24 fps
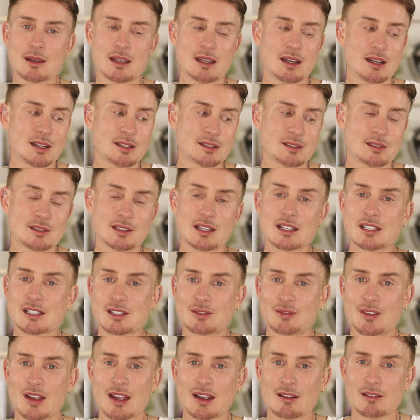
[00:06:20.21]
because the
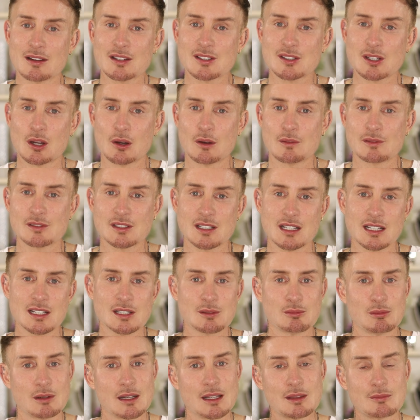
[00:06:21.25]
Sphera solves
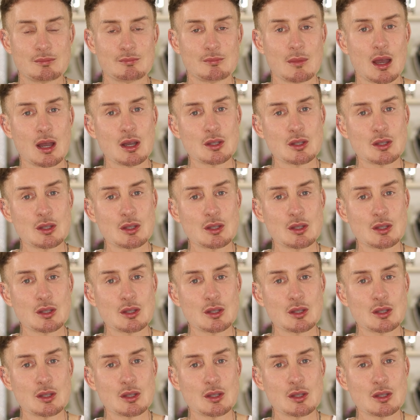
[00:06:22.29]
this with